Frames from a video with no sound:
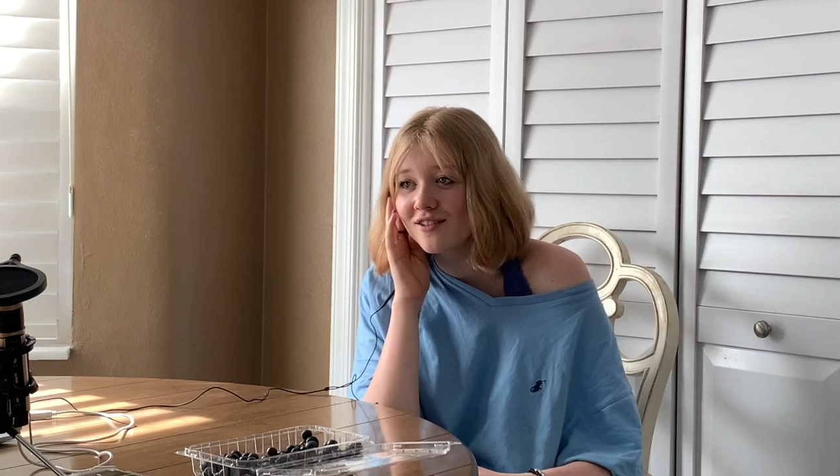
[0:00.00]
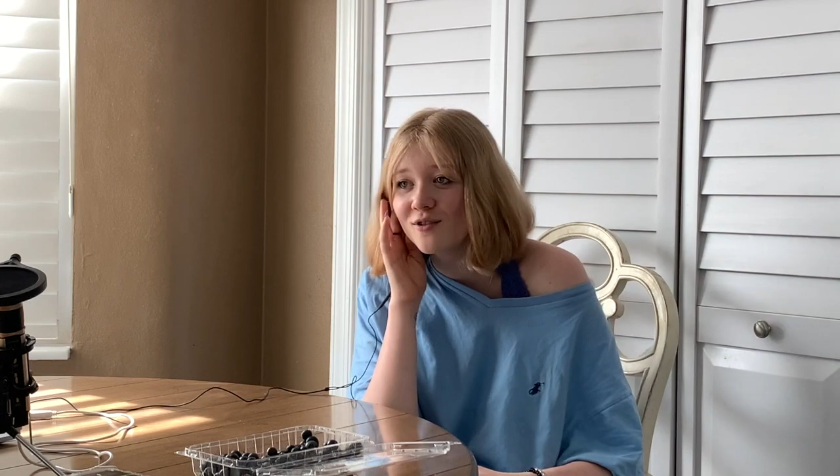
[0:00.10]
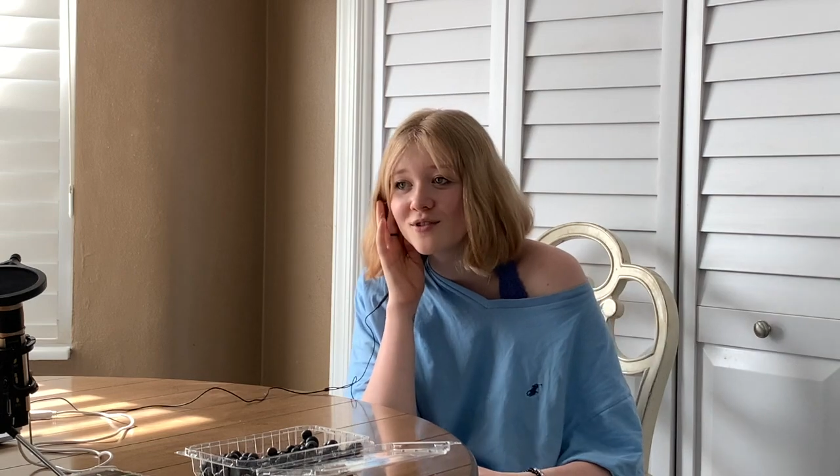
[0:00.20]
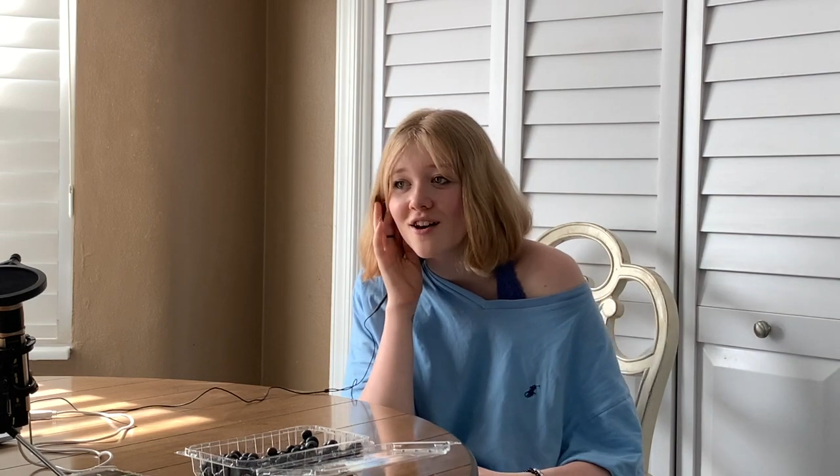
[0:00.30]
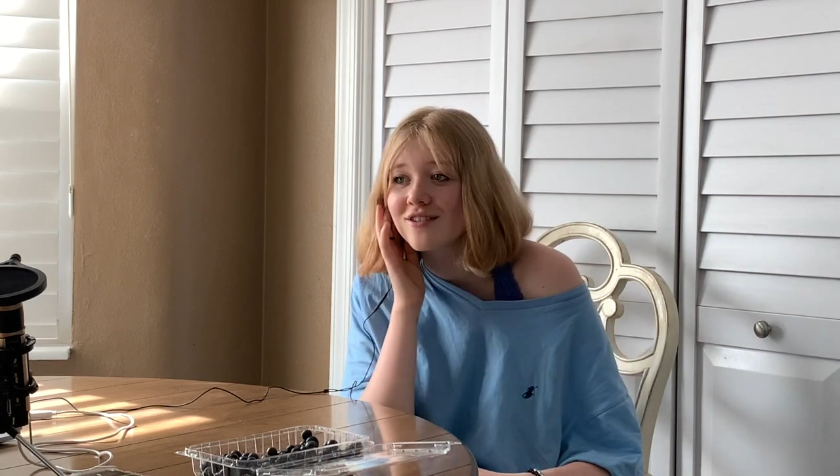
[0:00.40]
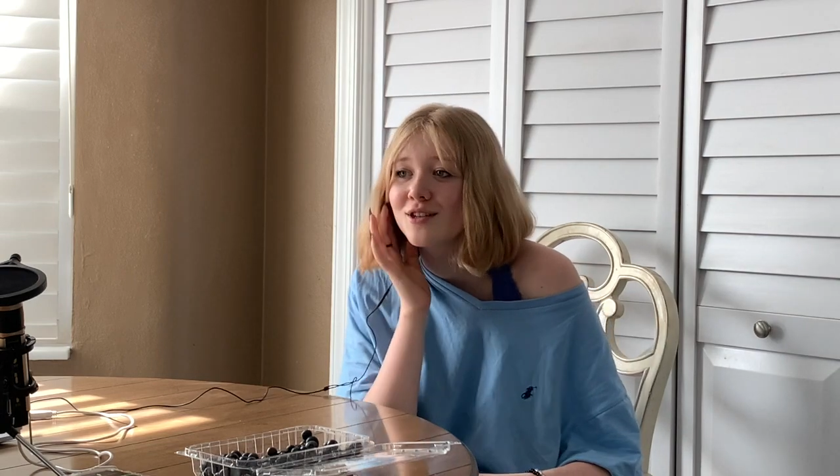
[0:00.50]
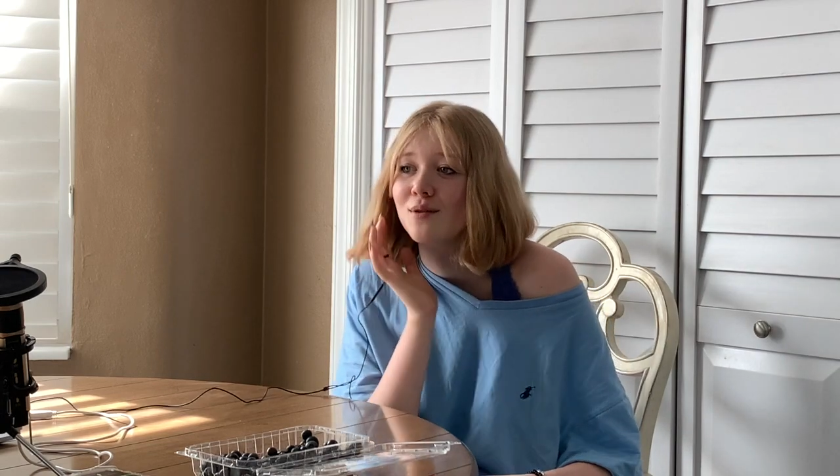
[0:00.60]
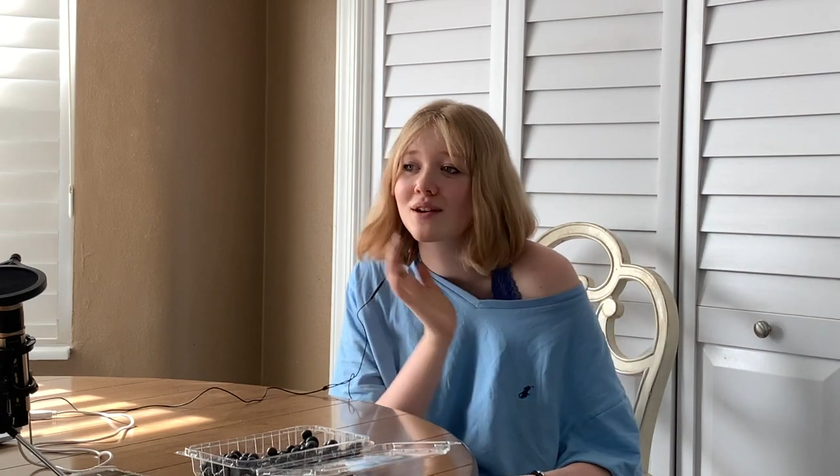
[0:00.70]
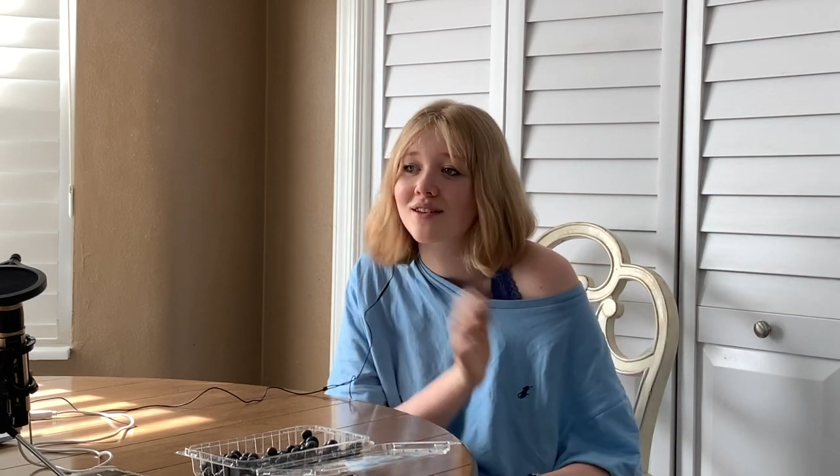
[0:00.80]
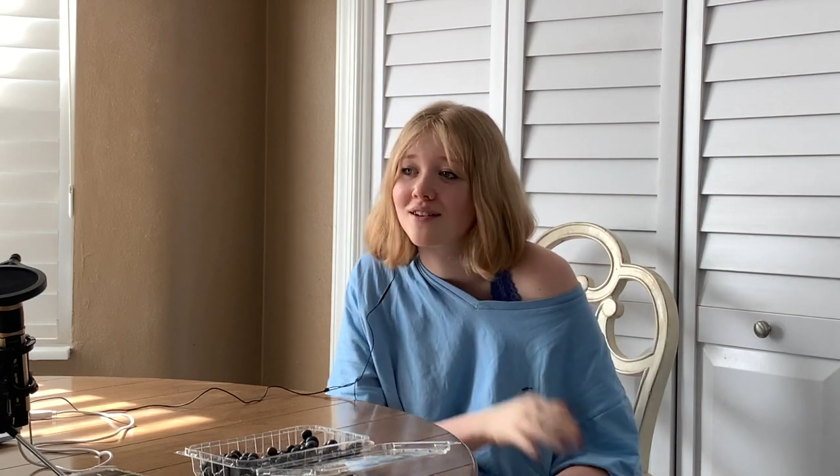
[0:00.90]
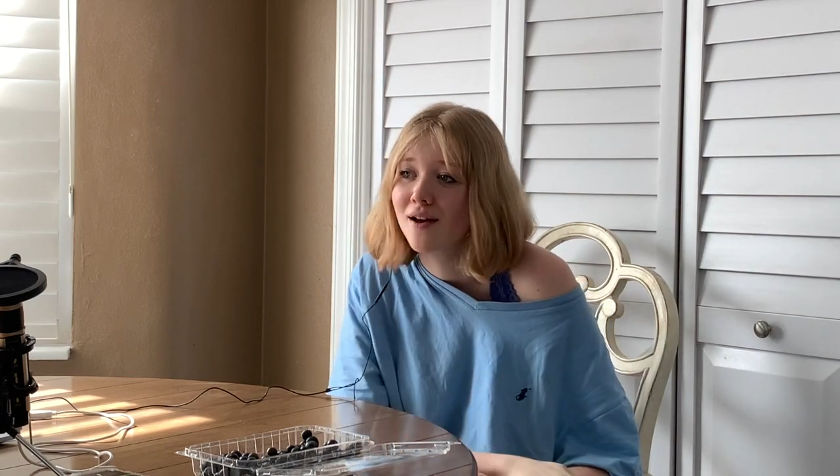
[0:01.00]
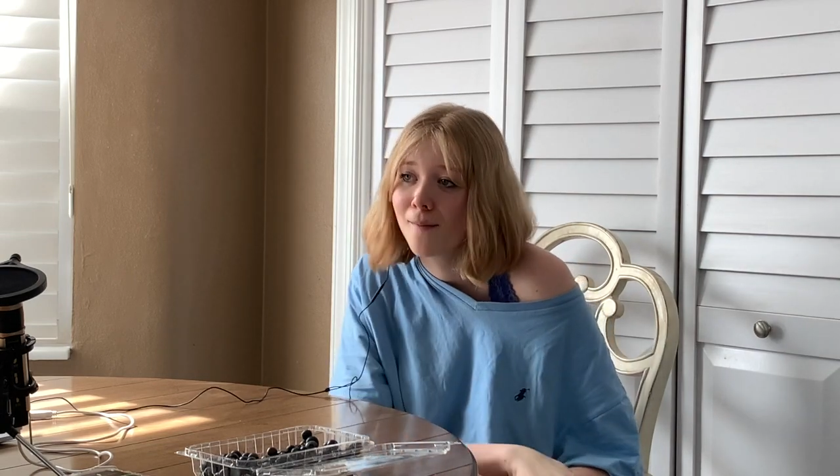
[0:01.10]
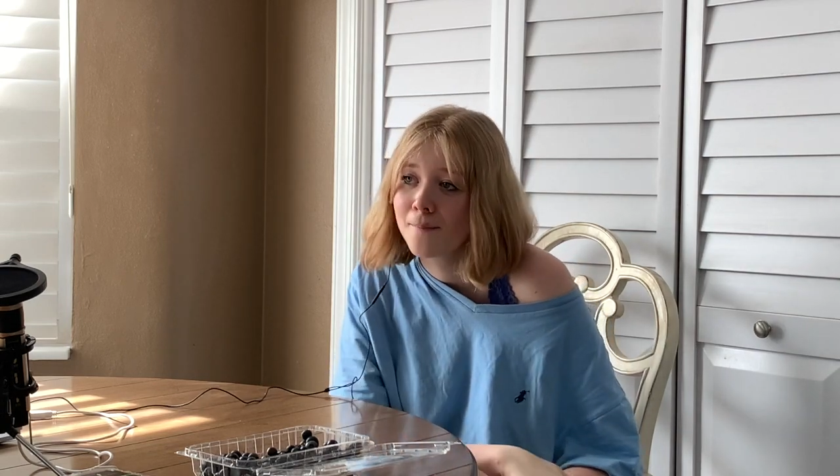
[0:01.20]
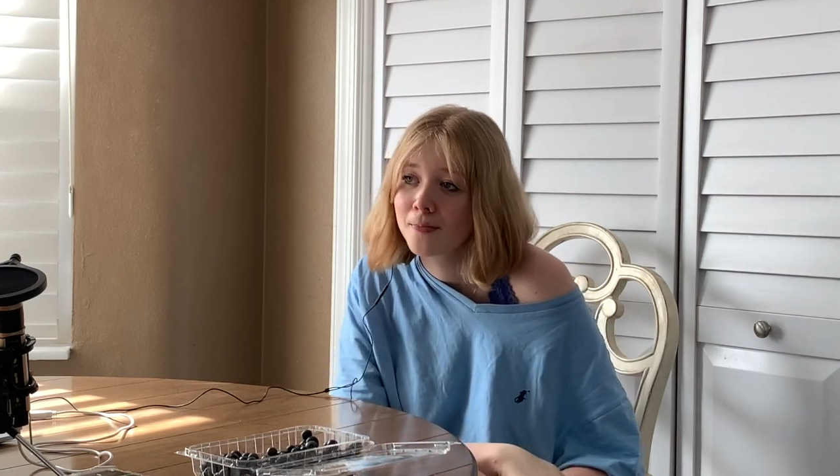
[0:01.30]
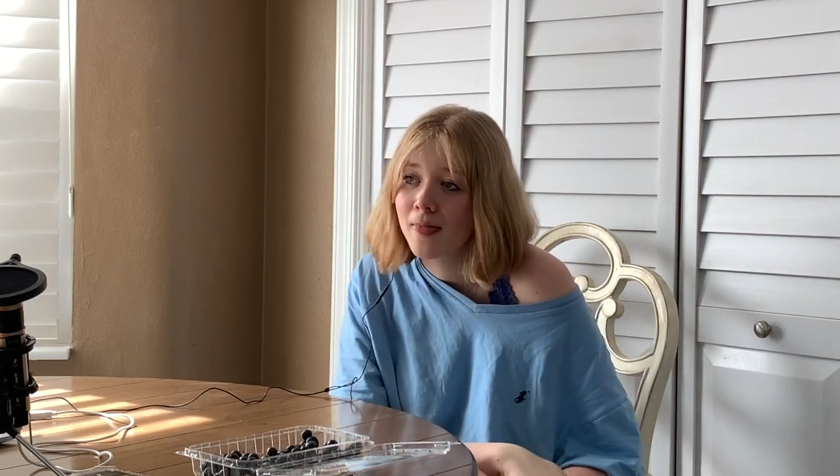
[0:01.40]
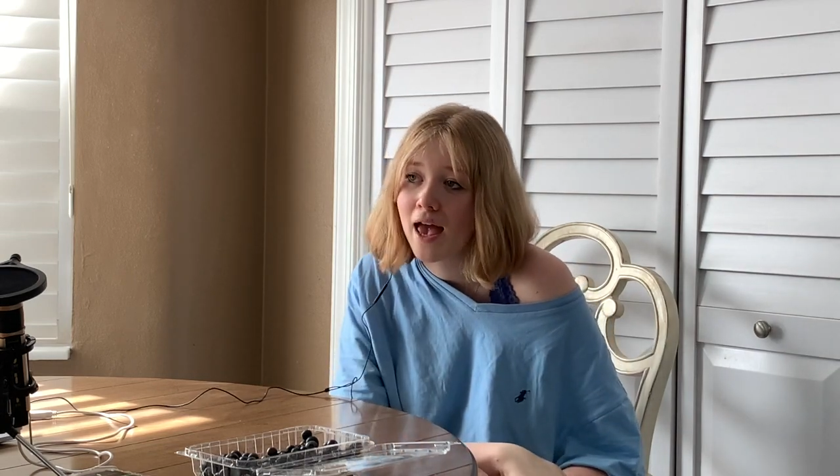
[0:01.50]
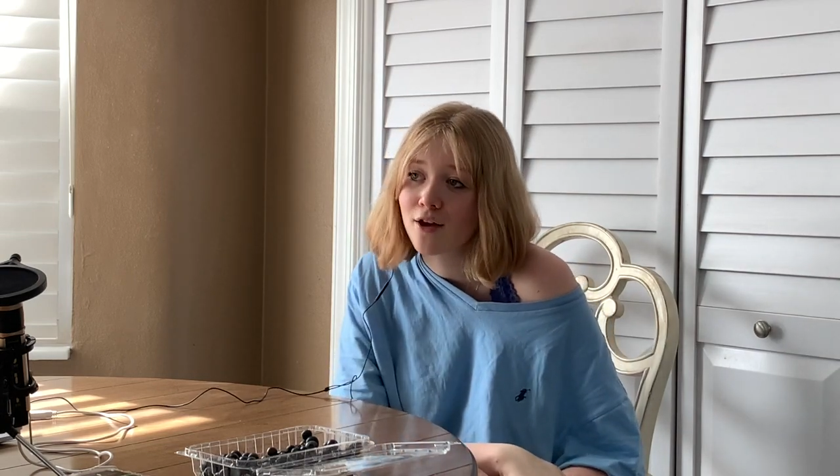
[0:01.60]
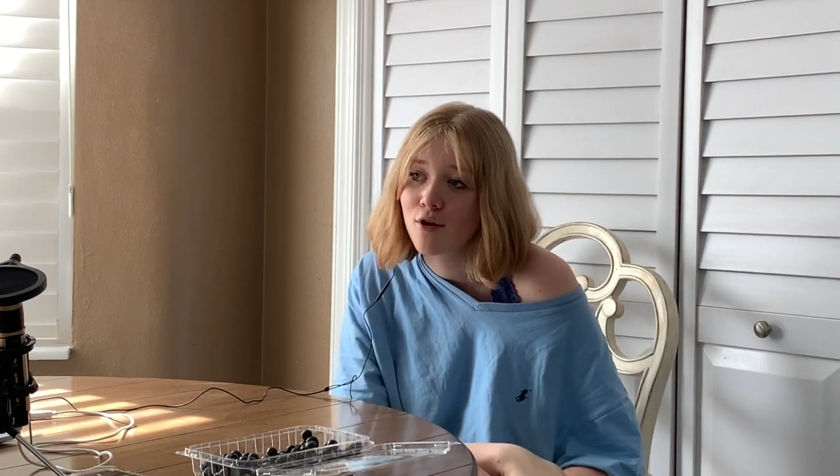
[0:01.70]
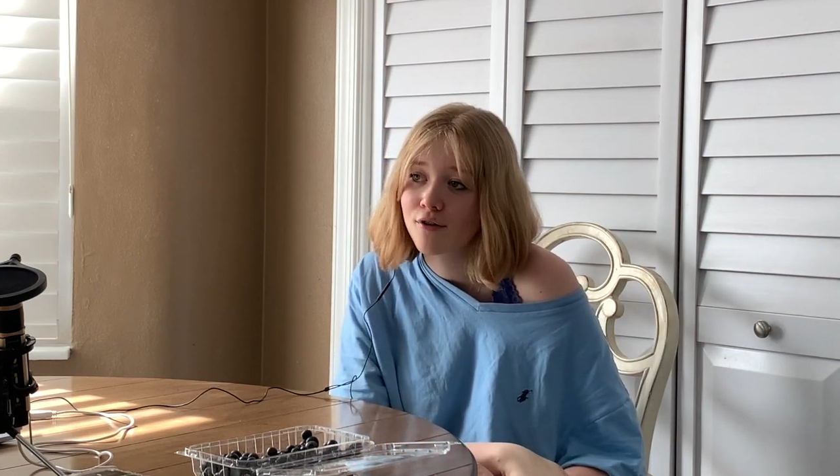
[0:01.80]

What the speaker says: who was also in Hangover.